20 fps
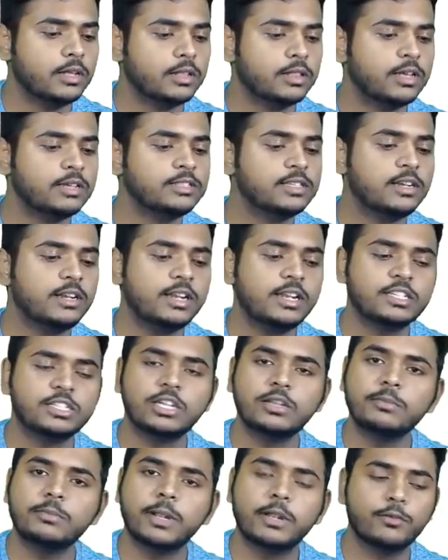There is a
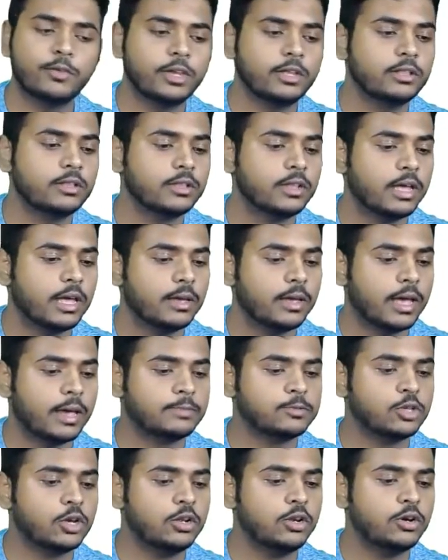relation between
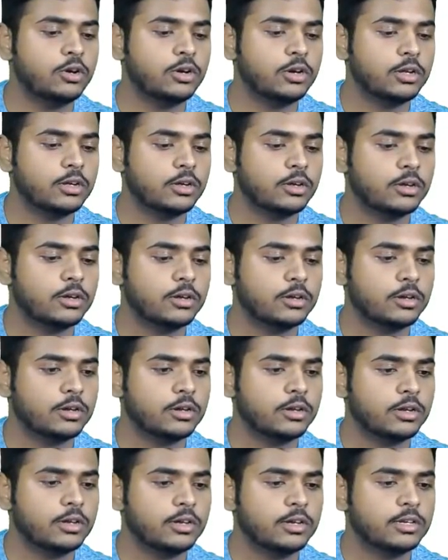absolute
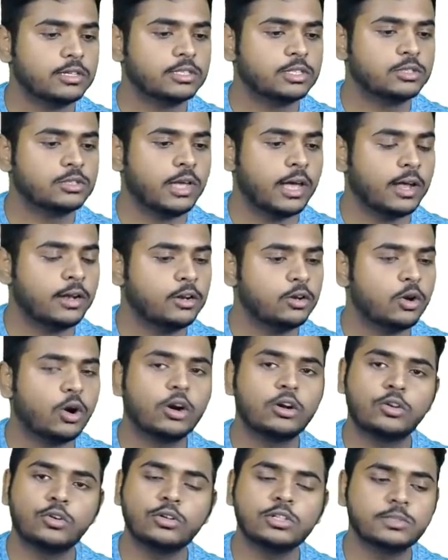
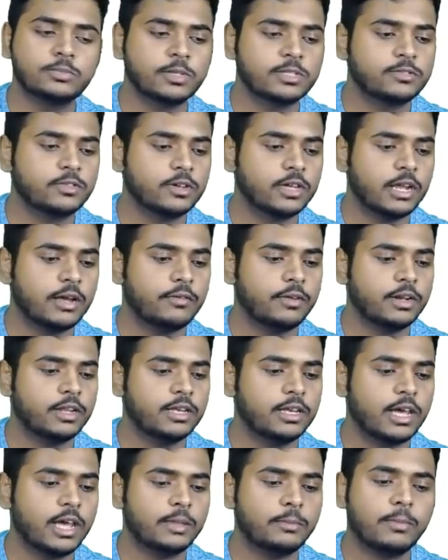or true specific
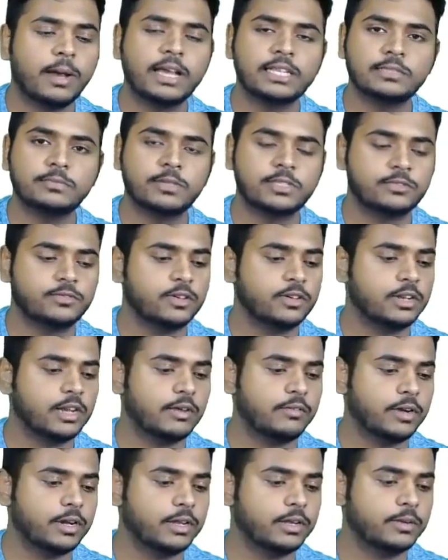gravity and mass specific
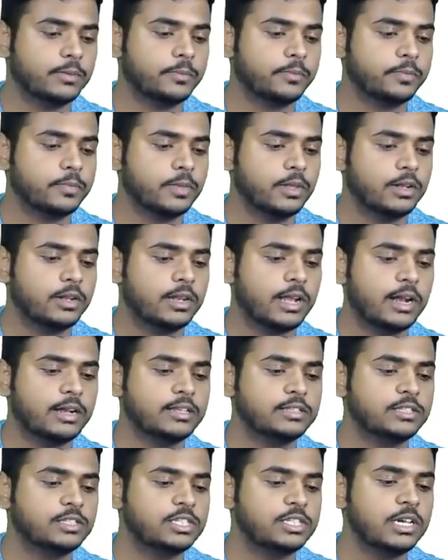gravity. That
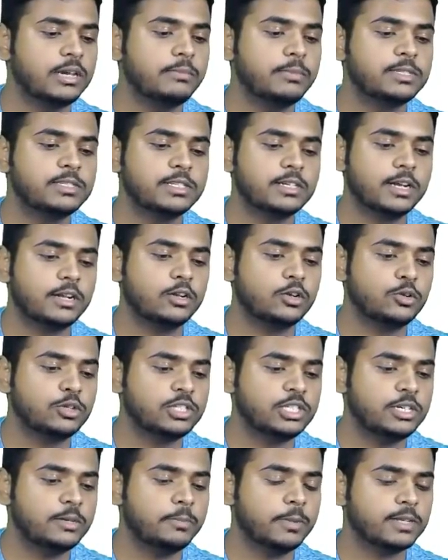is Gm is equal to
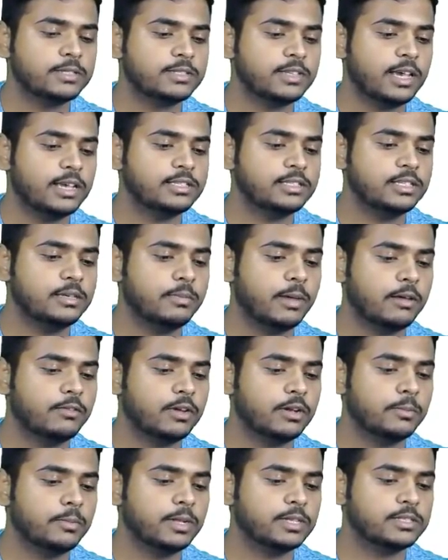G plus Se by
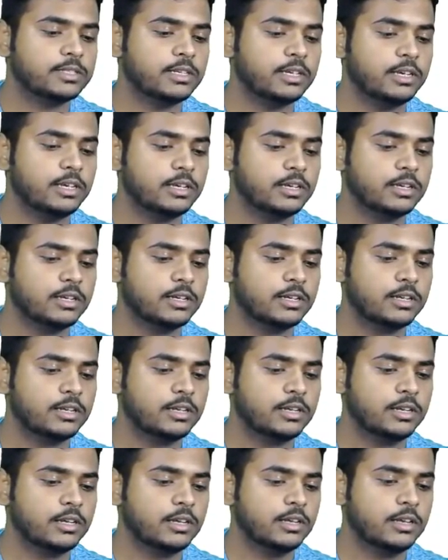1 plus E,
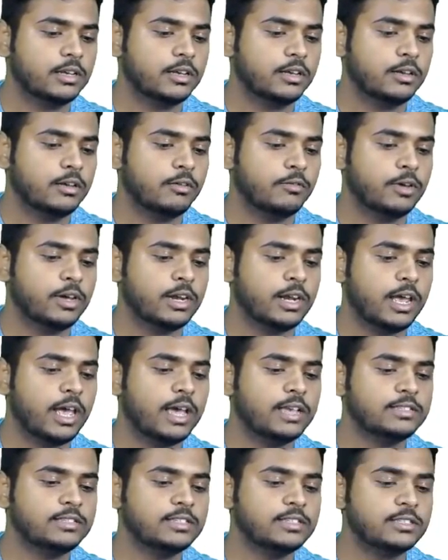where
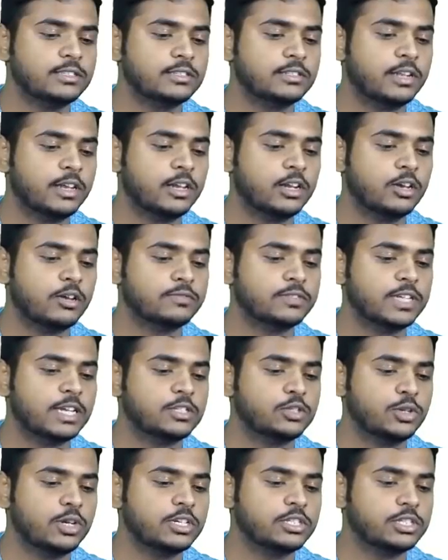S is degree of
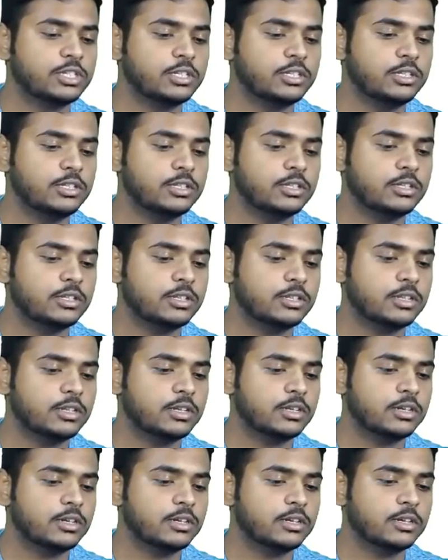saturation
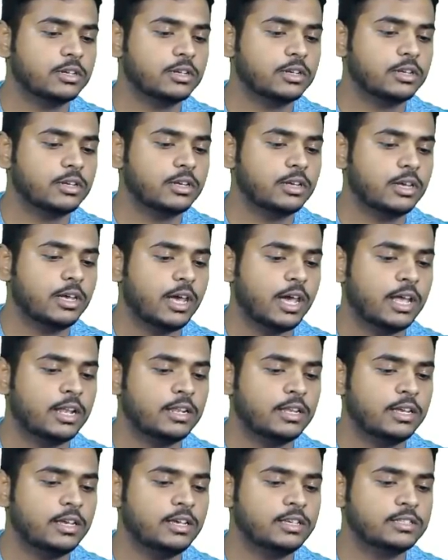
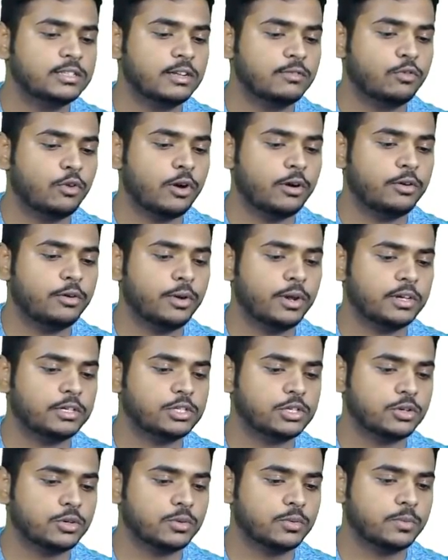and E is the void
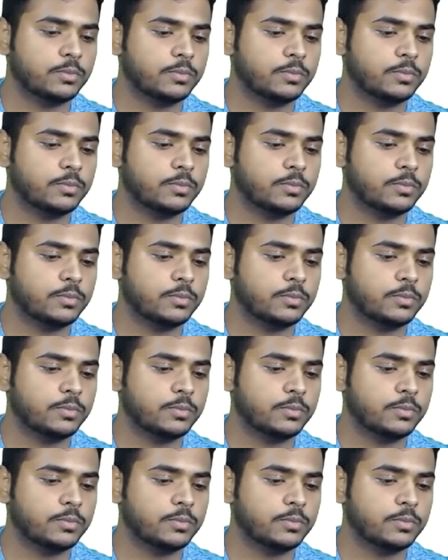ratio.